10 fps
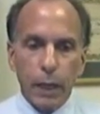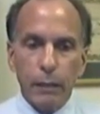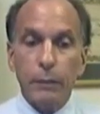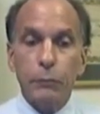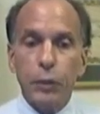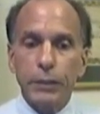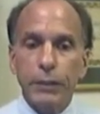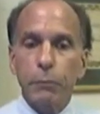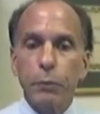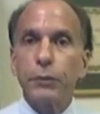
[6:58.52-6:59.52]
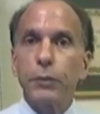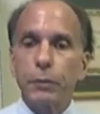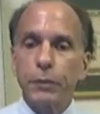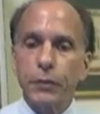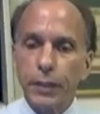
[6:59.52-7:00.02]
Our objective was
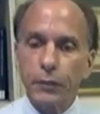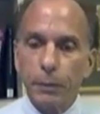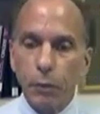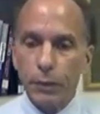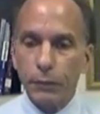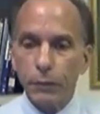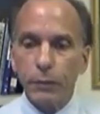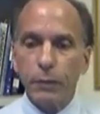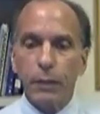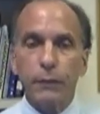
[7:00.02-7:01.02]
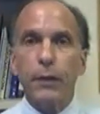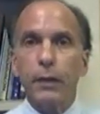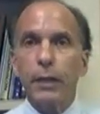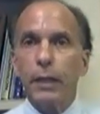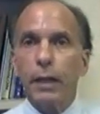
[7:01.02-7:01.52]
to assess the presence of
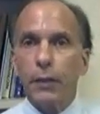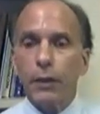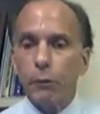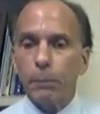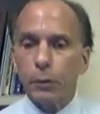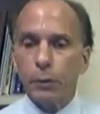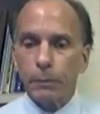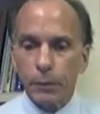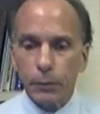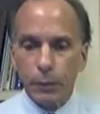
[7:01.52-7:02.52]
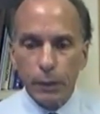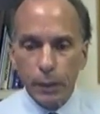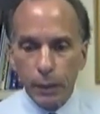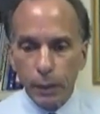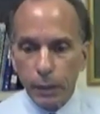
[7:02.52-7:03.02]
a therapeutic
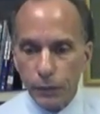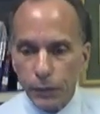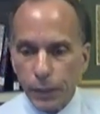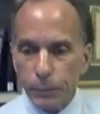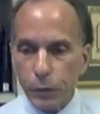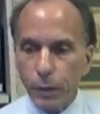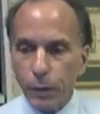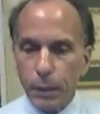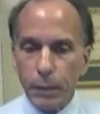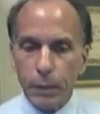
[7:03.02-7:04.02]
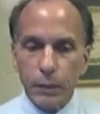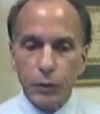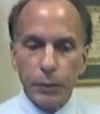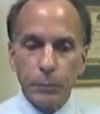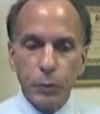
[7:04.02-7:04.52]
misconception among
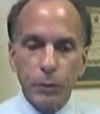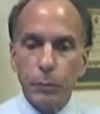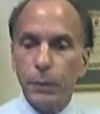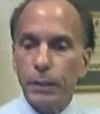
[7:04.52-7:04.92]
Egyptians